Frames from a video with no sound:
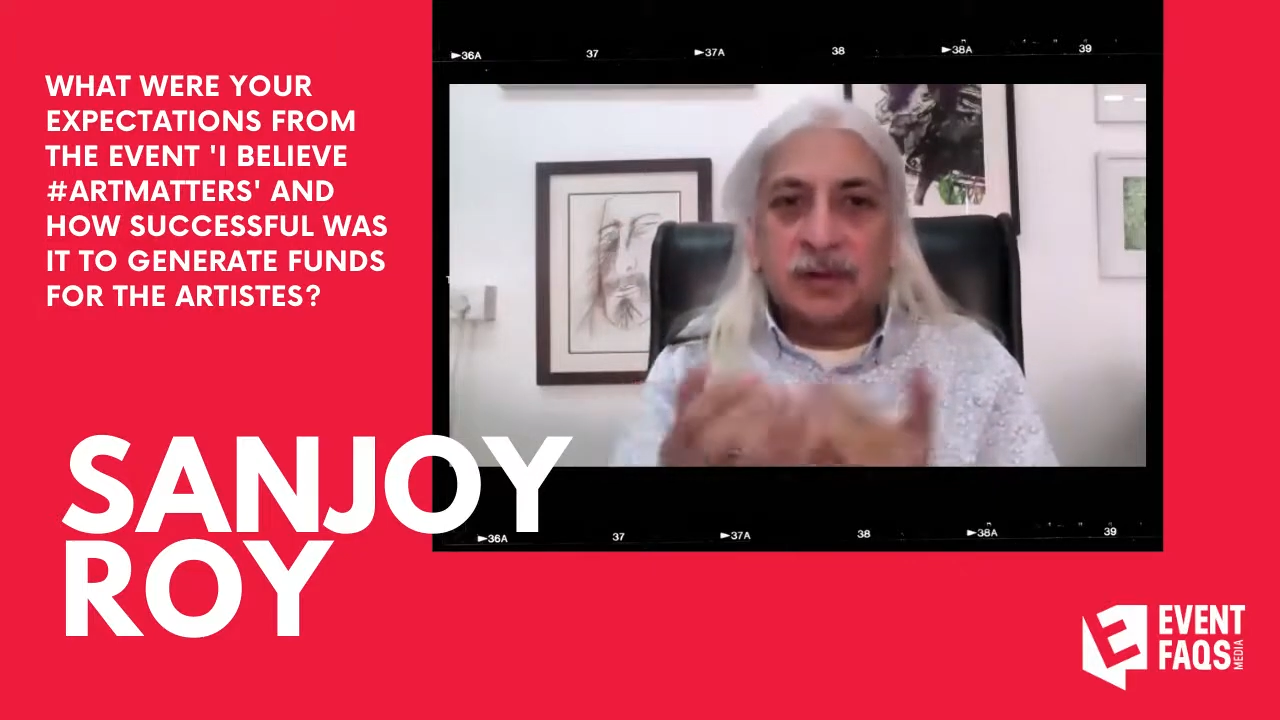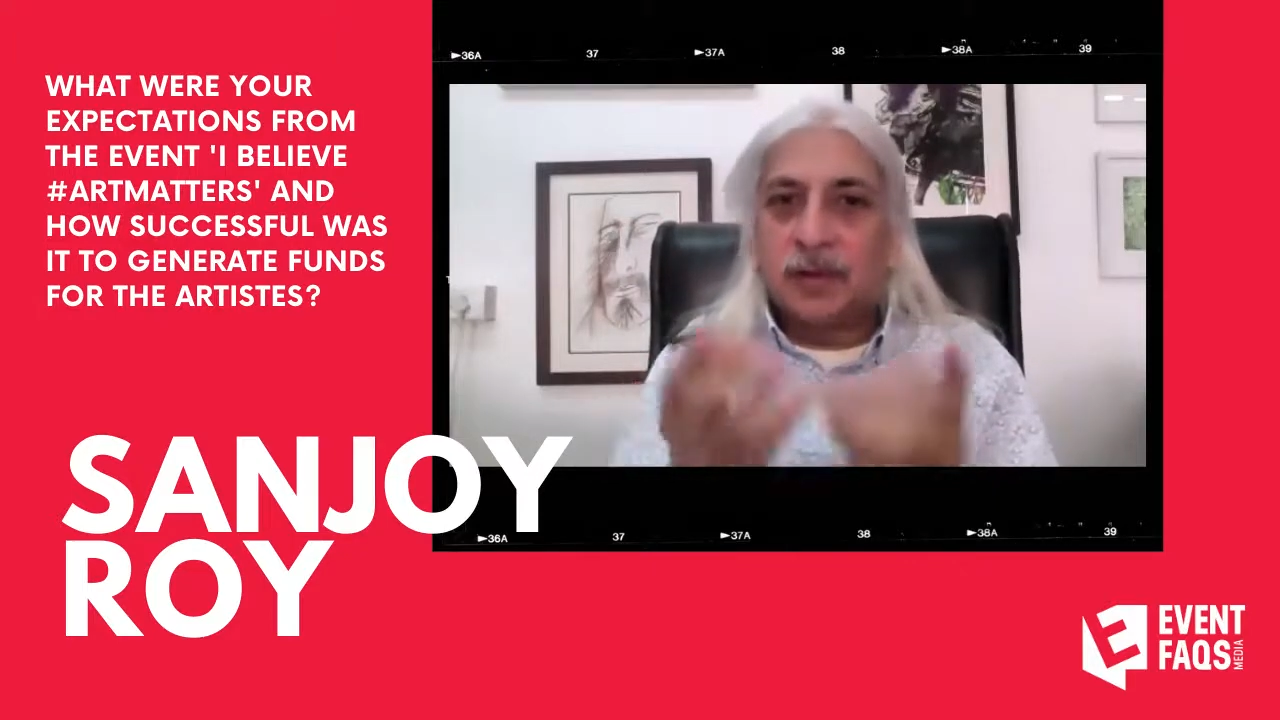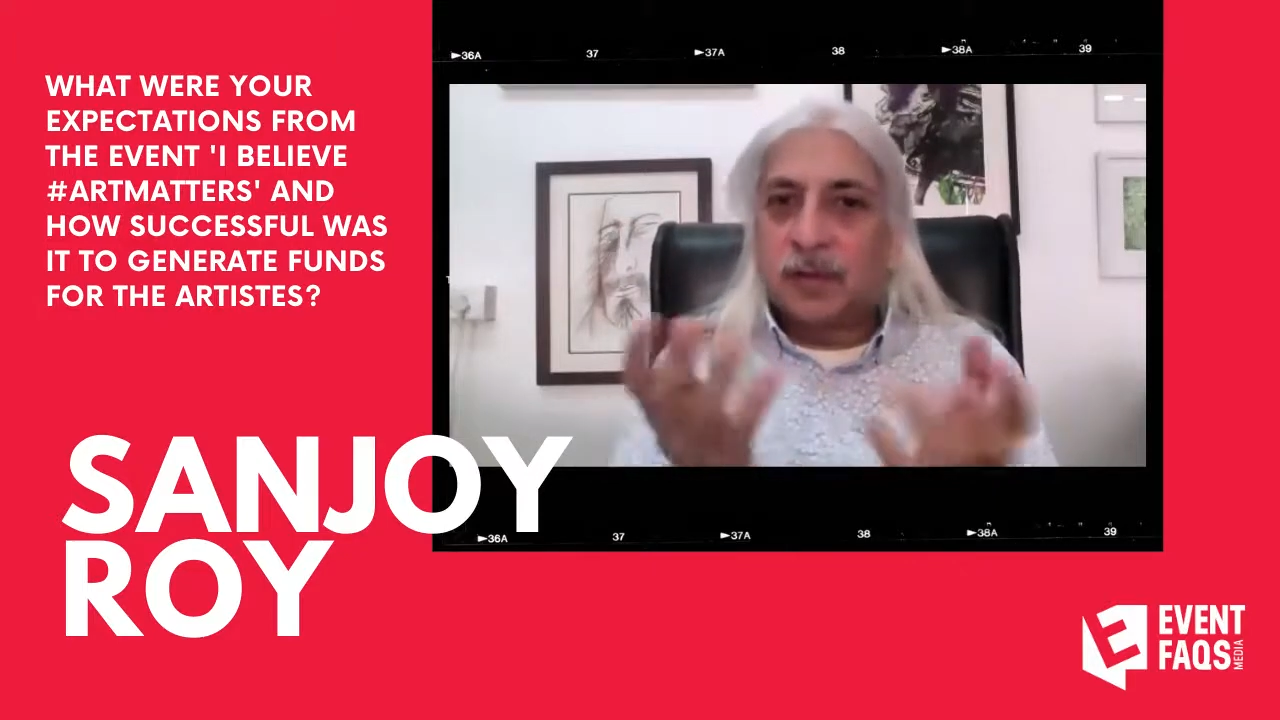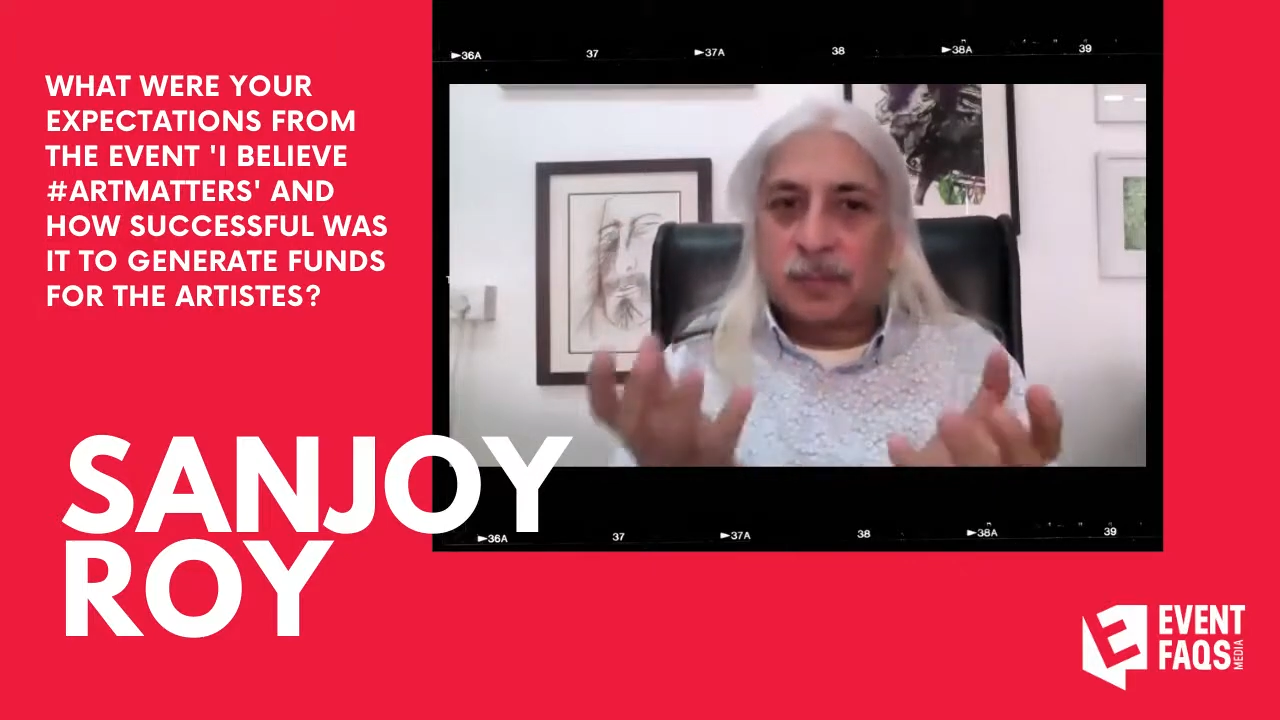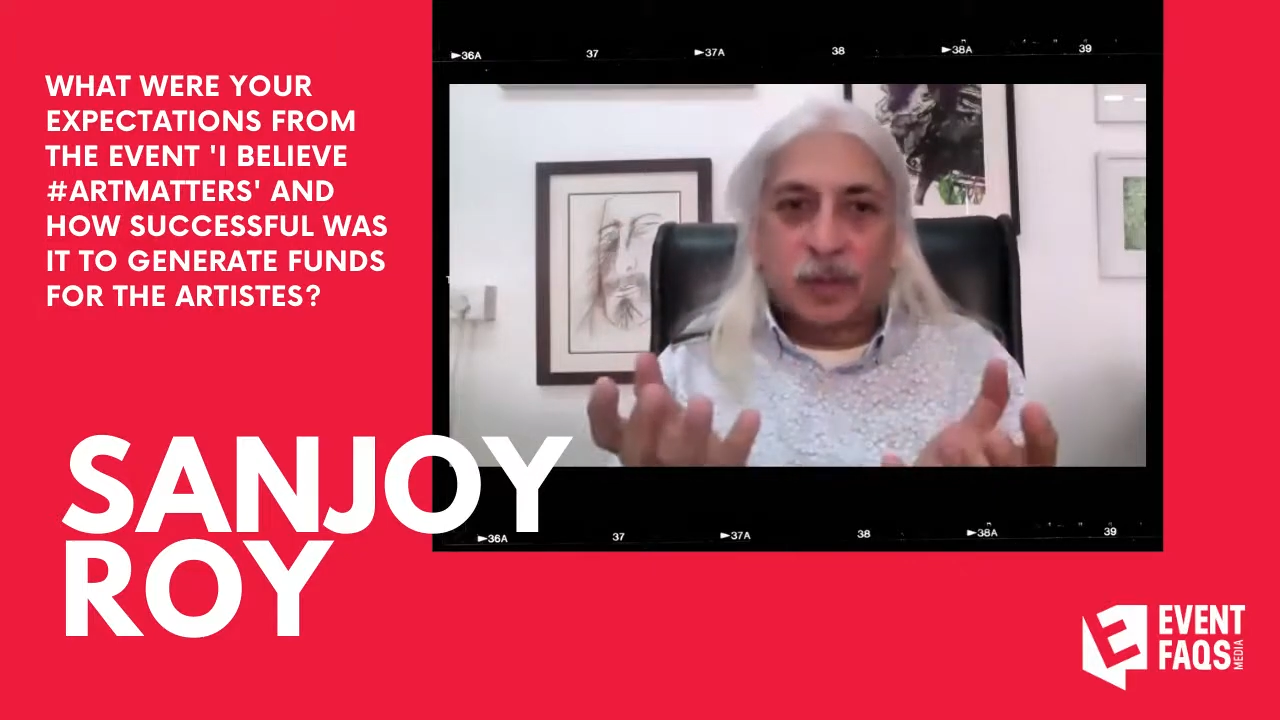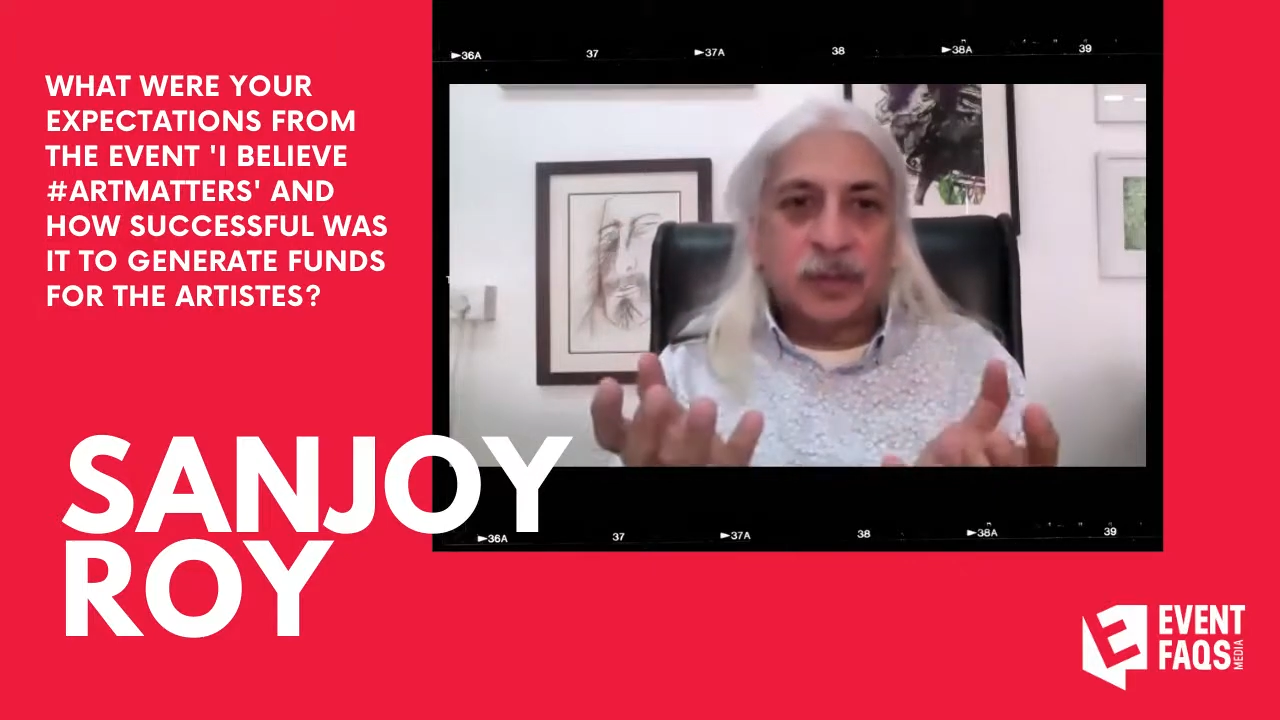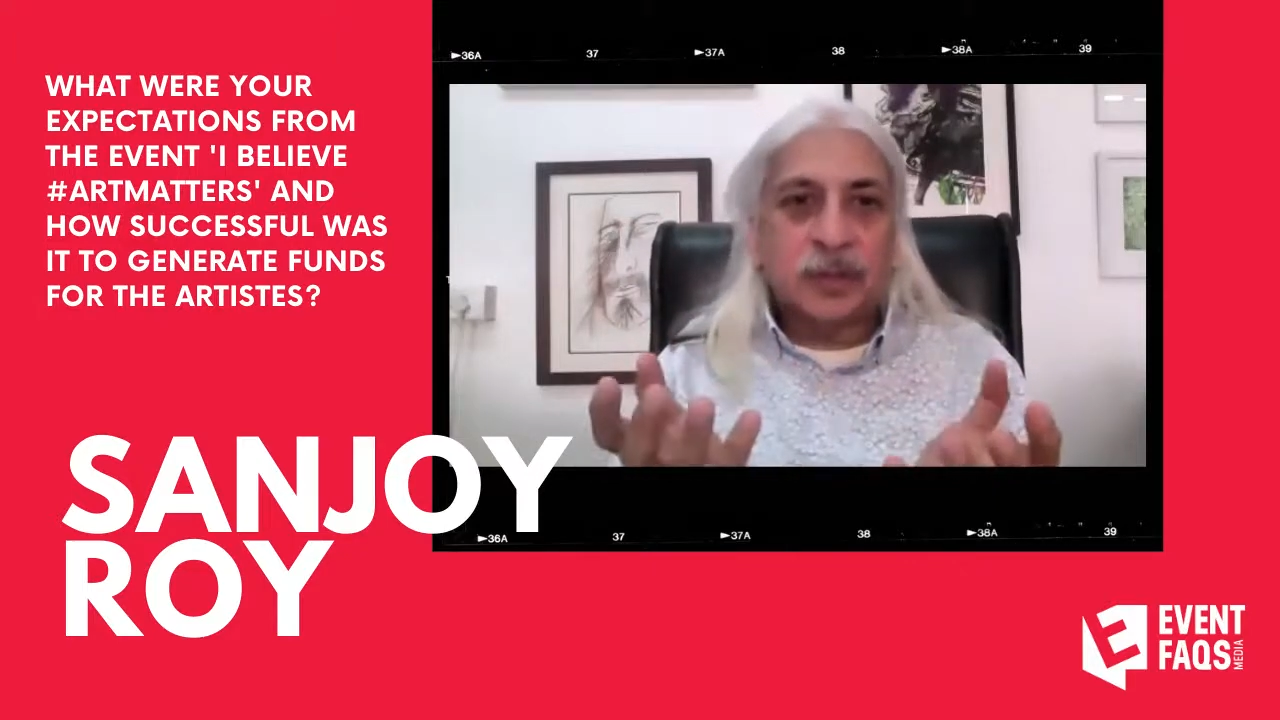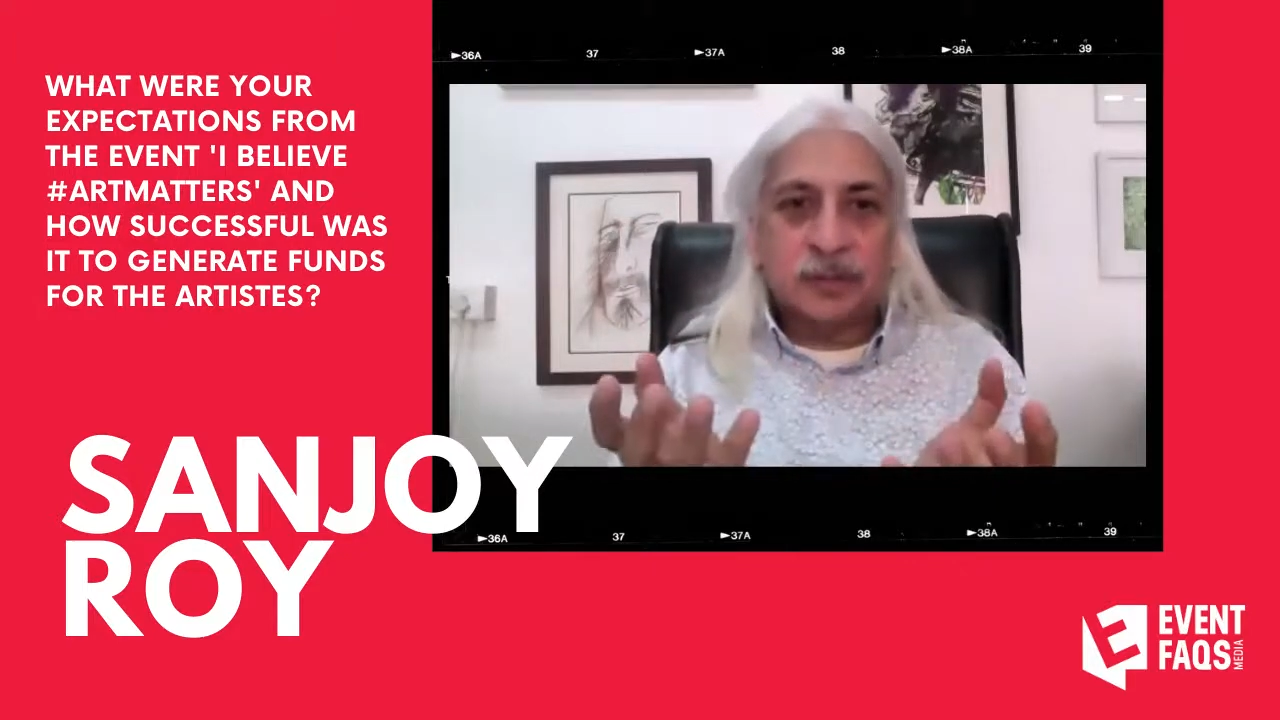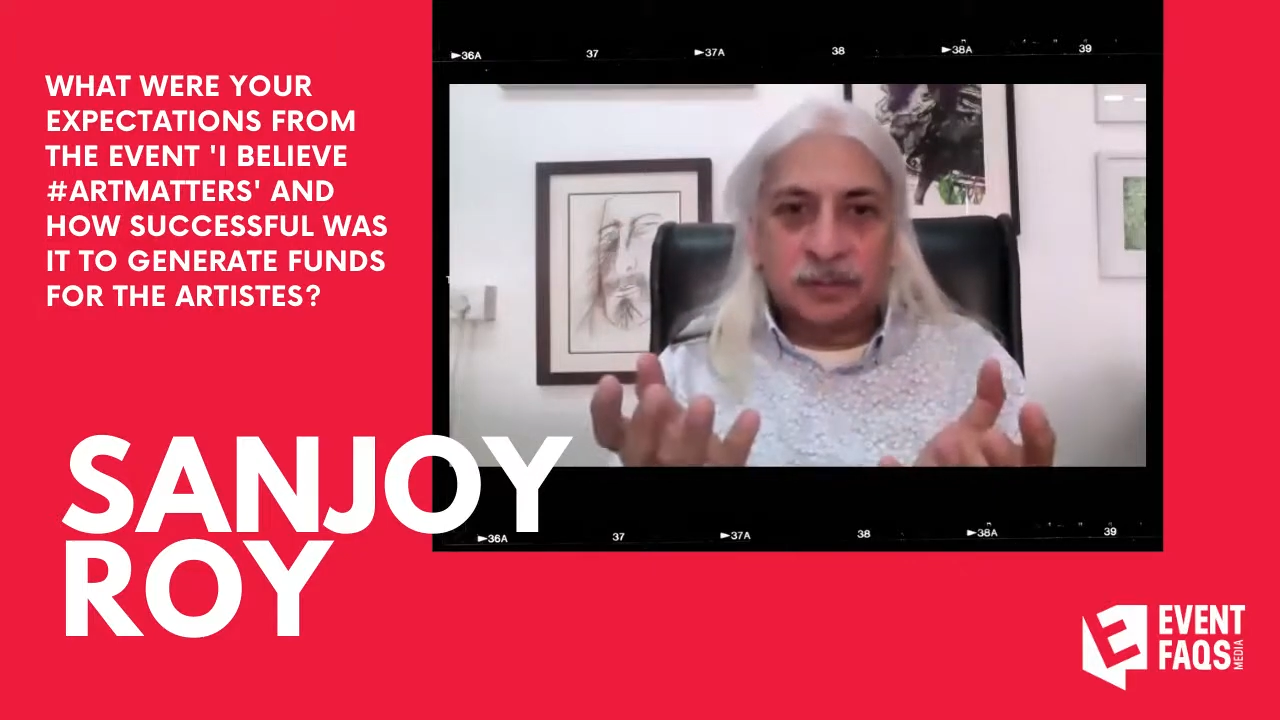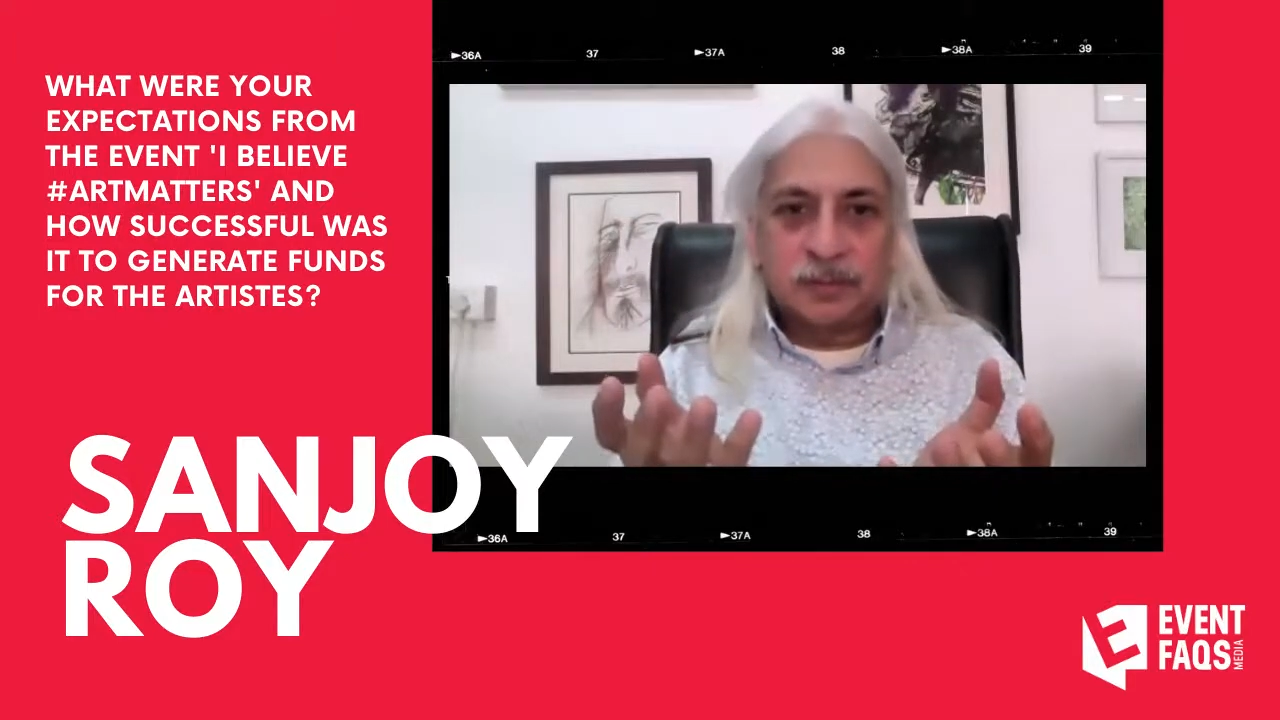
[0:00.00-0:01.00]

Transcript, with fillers: or a pot